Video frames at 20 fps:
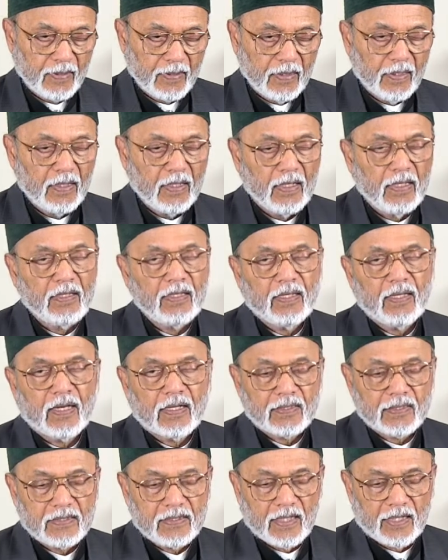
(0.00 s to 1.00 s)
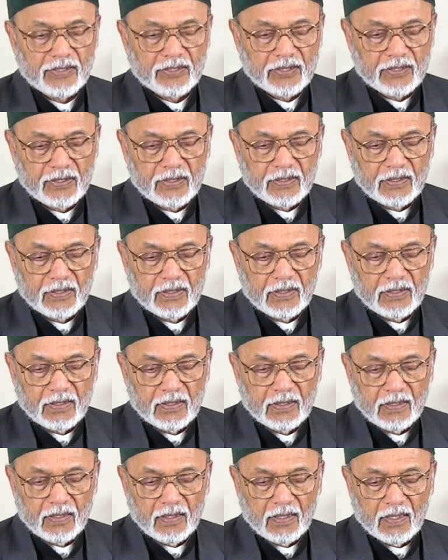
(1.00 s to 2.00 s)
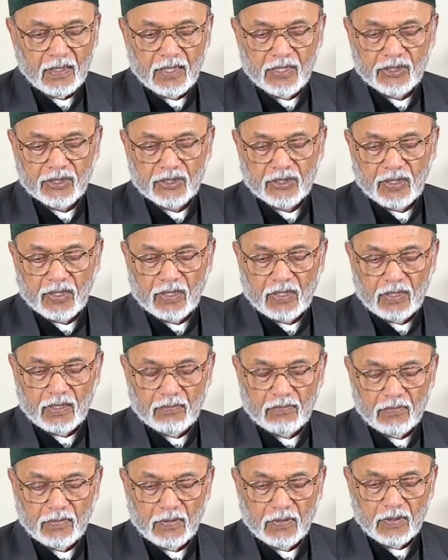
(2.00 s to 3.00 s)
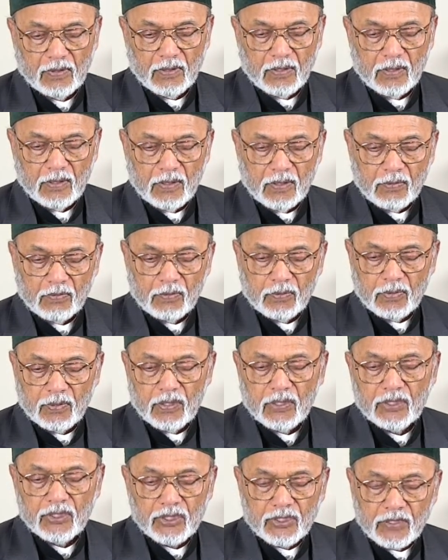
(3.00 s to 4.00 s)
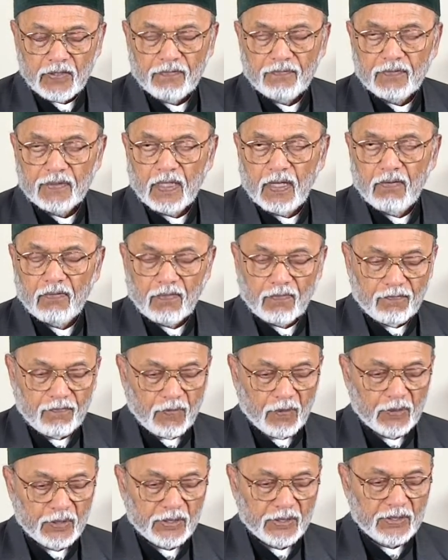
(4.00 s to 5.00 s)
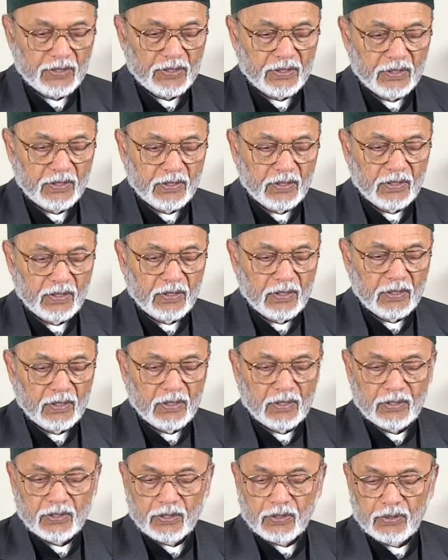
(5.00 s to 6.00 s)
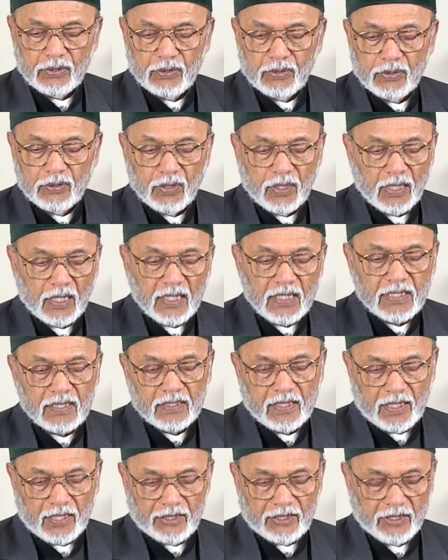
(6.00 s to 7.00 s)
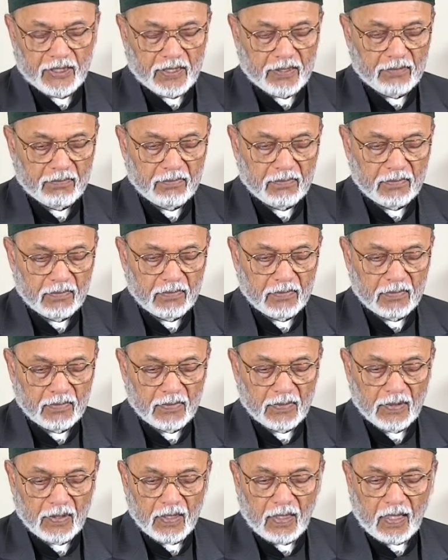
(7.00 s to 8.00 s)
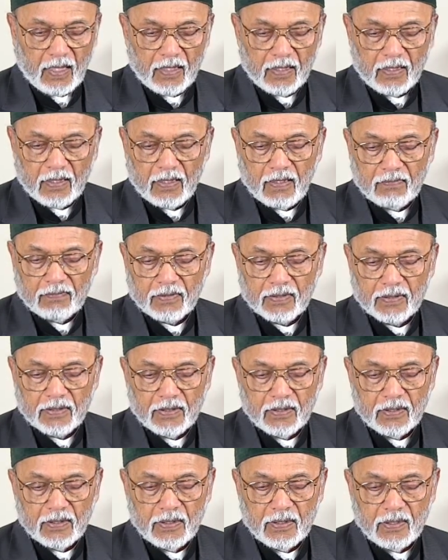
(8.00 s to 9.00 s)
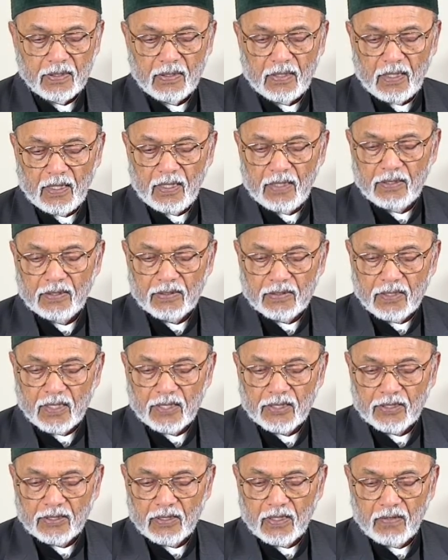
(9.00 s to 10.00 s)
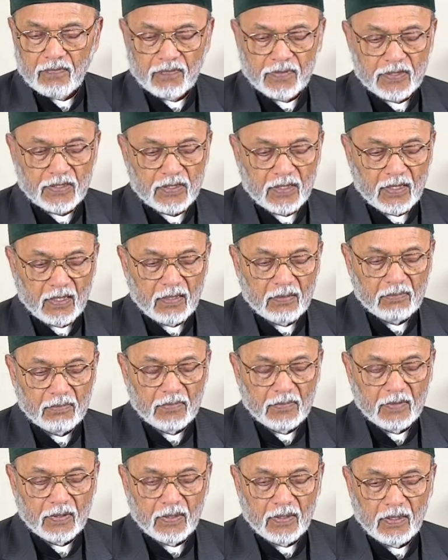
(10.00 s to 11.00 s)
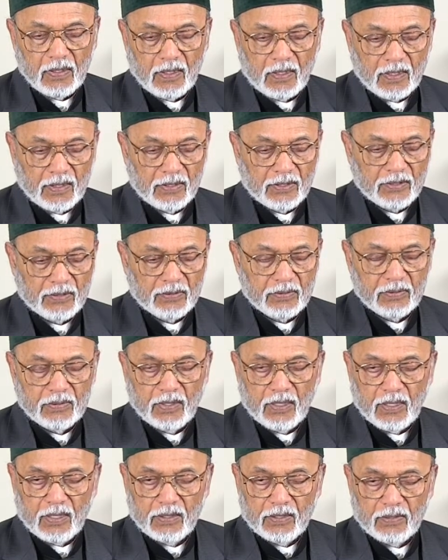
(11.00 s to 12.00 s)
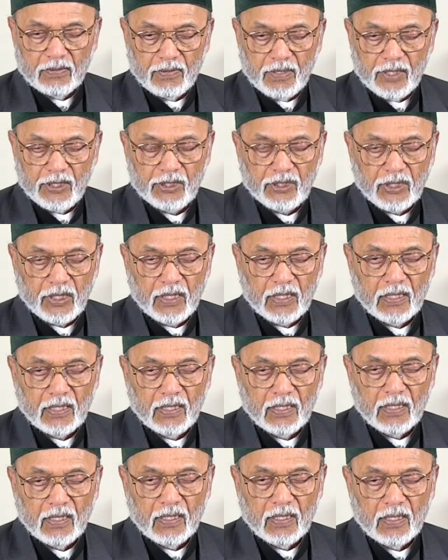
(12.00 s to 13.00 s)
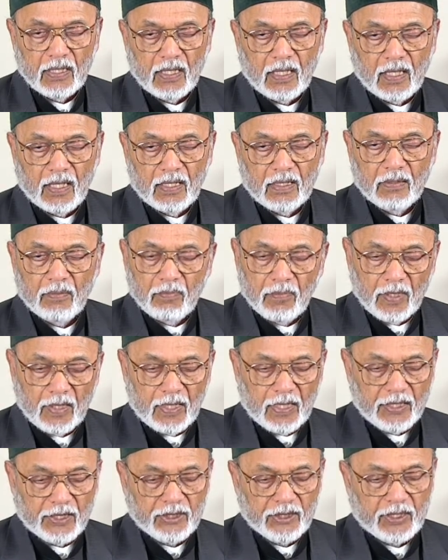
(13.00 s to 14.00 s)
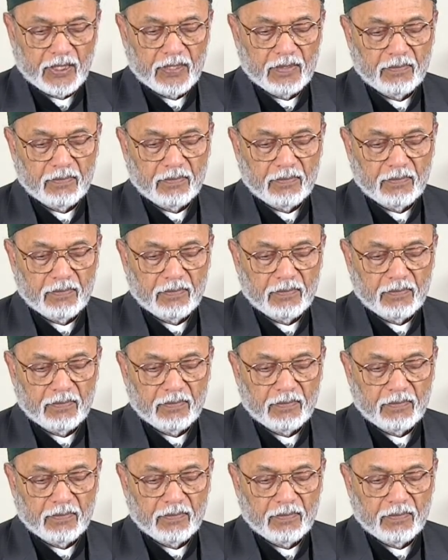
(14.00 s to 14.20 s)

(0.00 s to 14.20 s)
In the next session, inshallah, we will shift our focus to East Asia and cover the introduction of Islam into Indonesia and Malaysia.